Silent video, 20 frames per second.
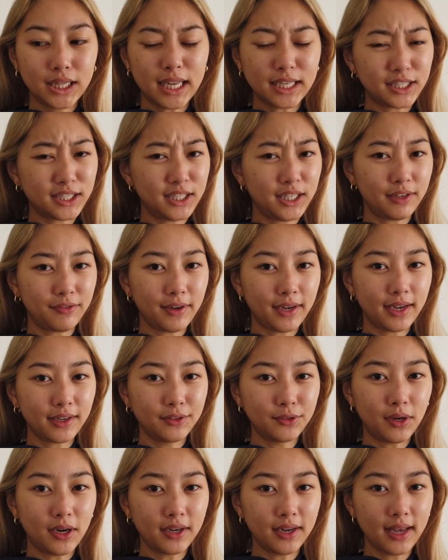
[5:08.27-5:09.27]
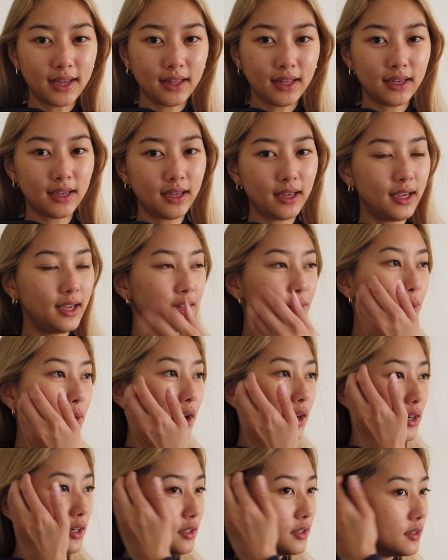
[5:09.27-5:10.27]
Let's see if I can do all that in
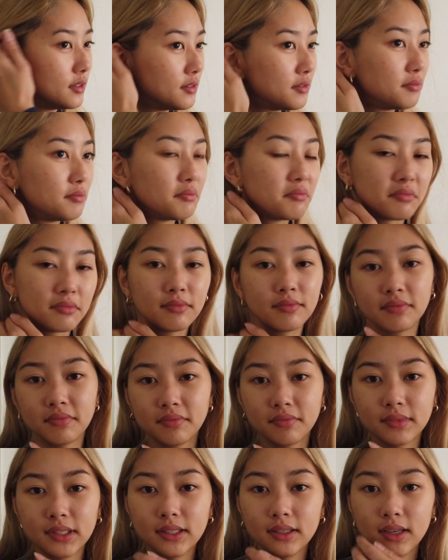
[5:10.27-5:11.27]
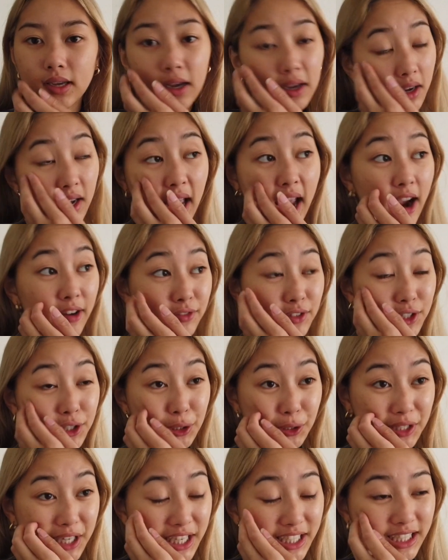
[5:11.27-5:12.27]
one
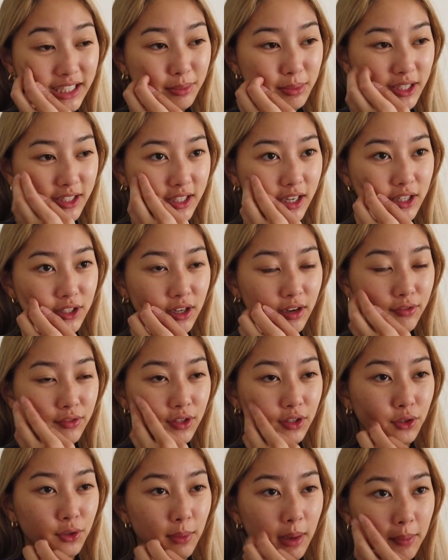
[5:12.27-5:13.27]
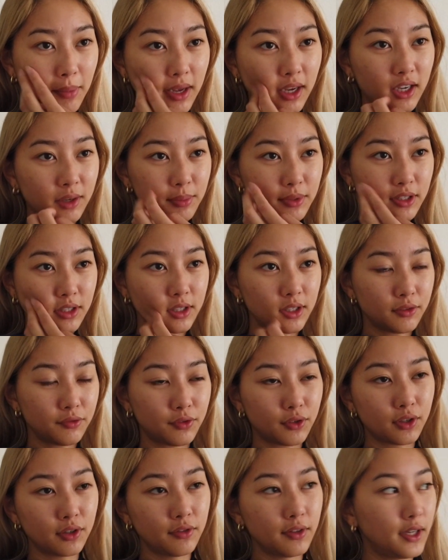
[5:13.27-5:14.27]
afternoon-ish, because I also have to do my makeup and stuff
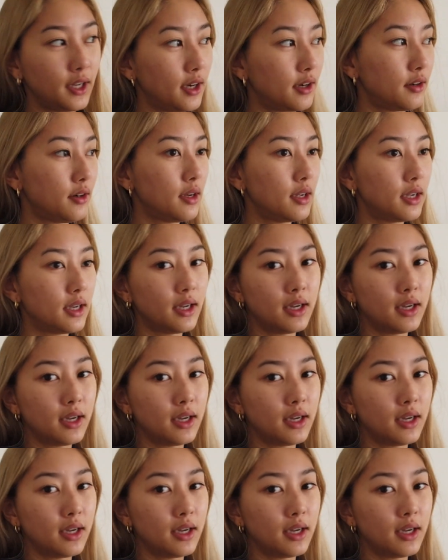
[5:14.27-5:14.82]
for the video.